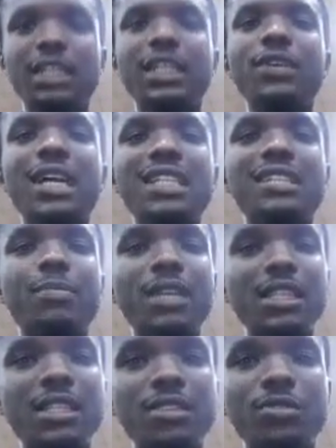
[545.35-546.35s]
Then you as a
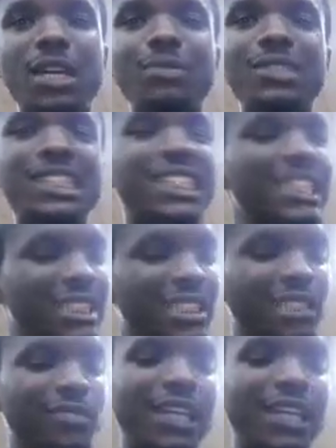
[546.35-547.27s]
bassist, you can be creative